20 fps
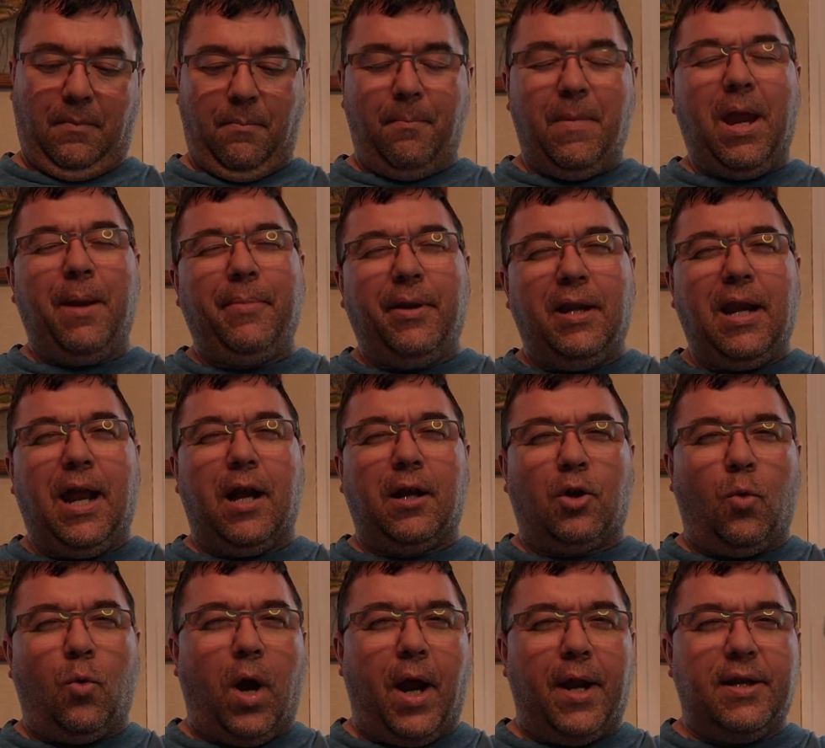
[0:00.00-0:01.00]
Maybe not
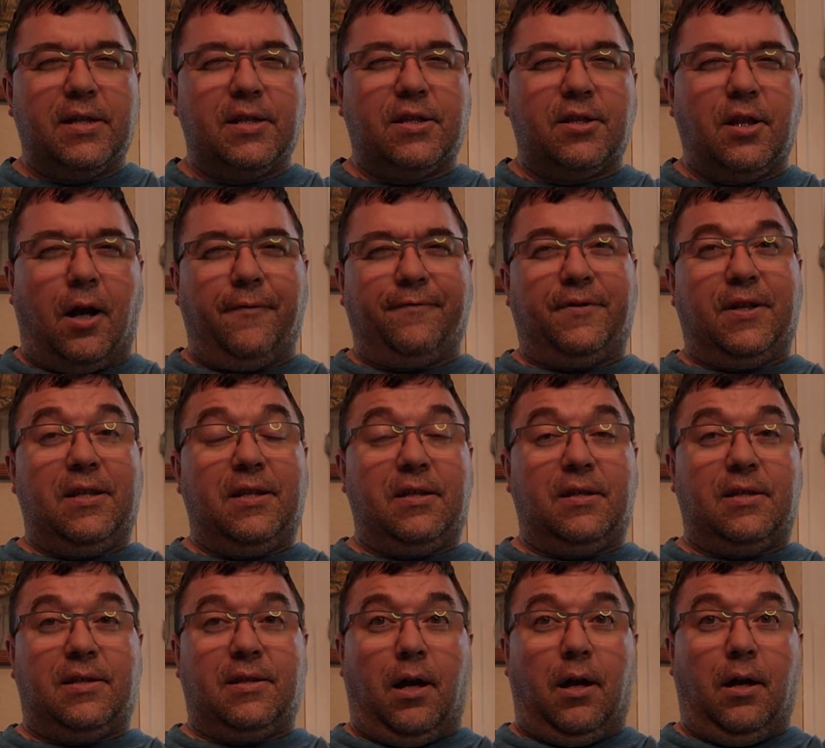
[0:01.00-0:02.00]
quite as soft
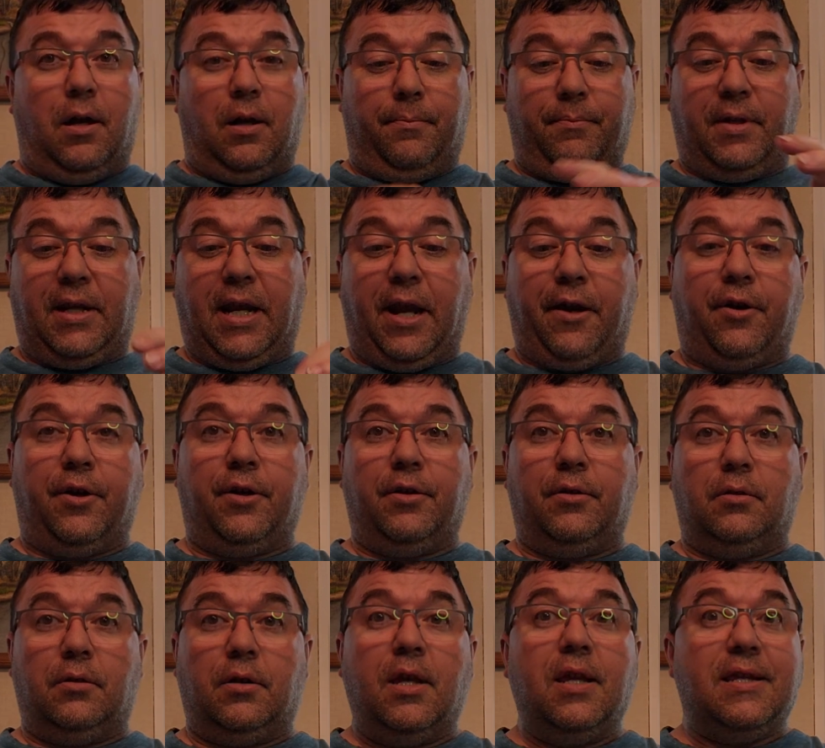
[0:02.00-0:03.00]
as um,
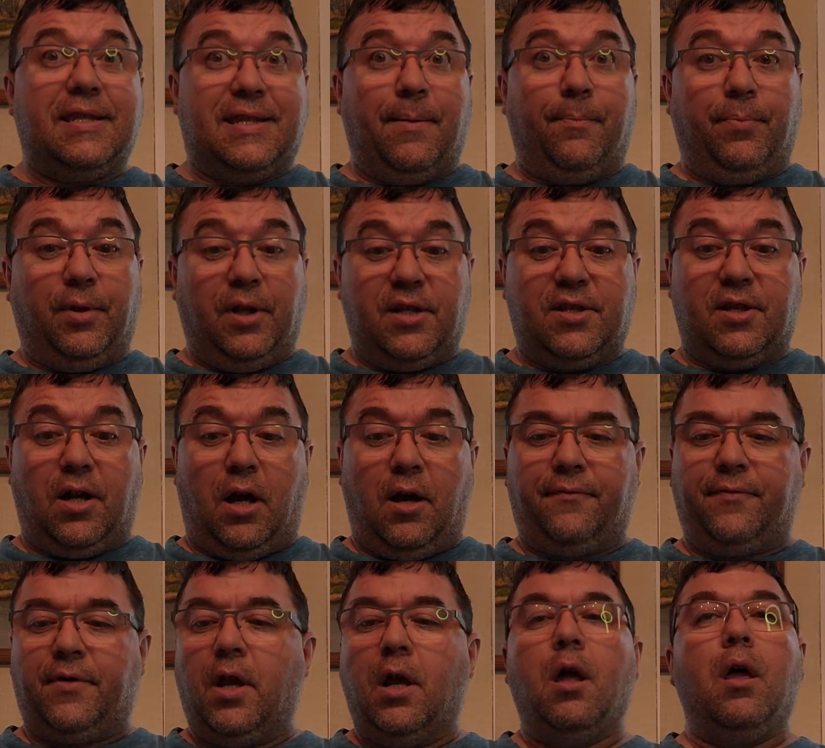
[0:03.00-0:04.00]
Caron Simply Soft,
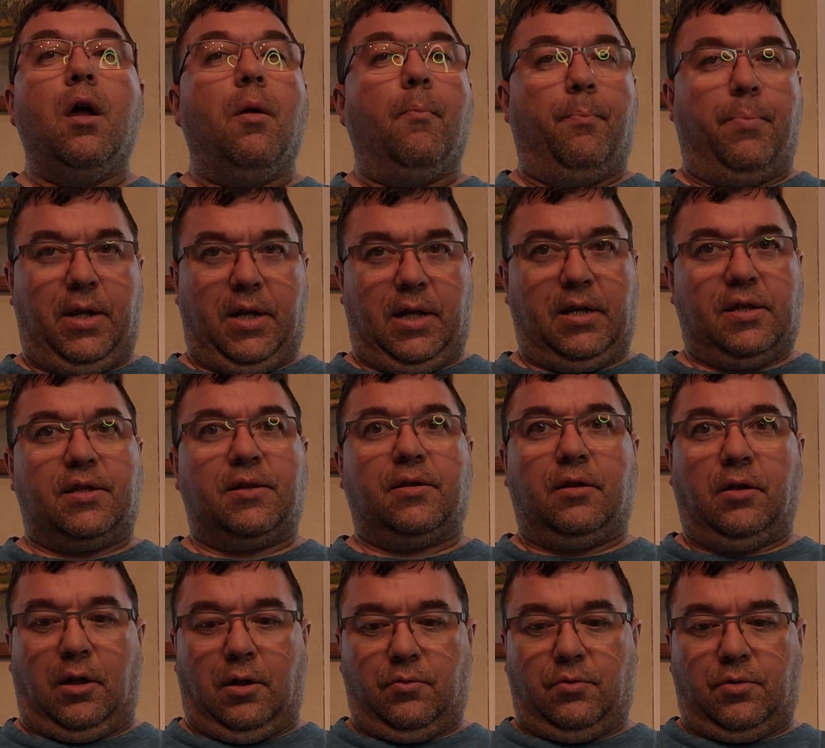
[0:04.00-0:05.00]
but it's
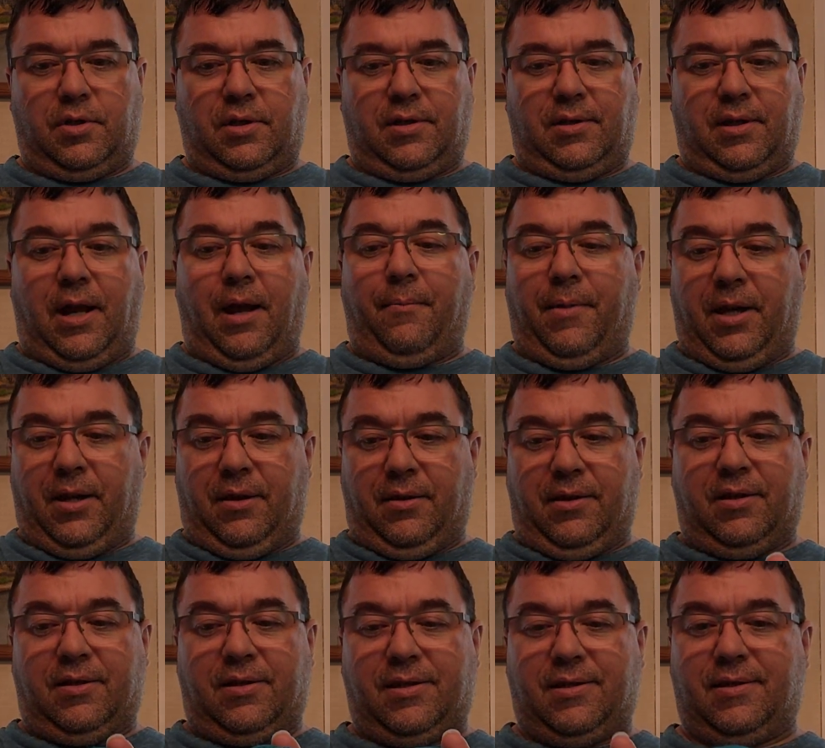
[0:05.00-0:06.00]
close. I mean,
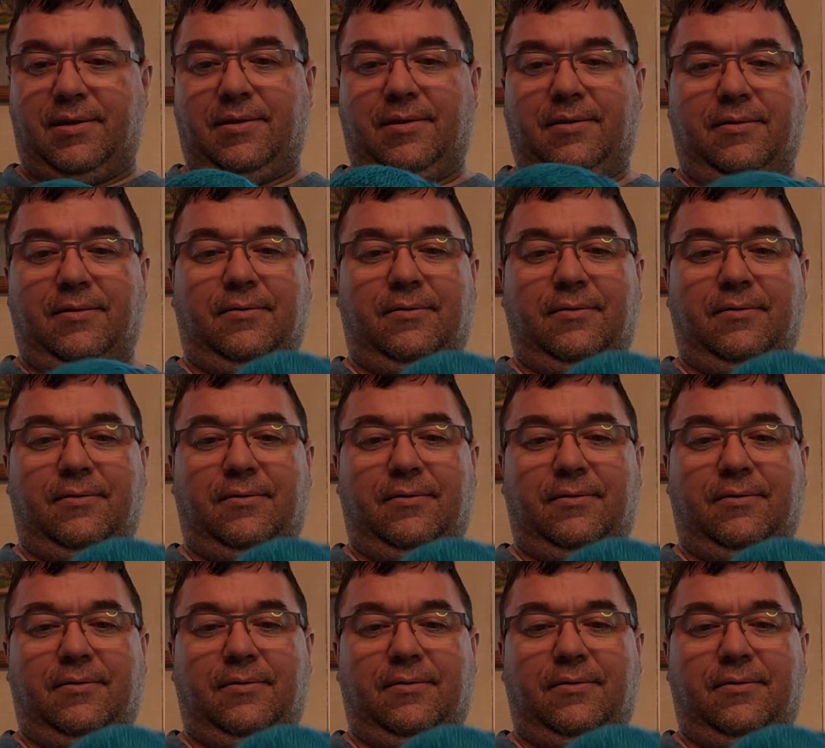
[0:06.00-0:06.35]
this,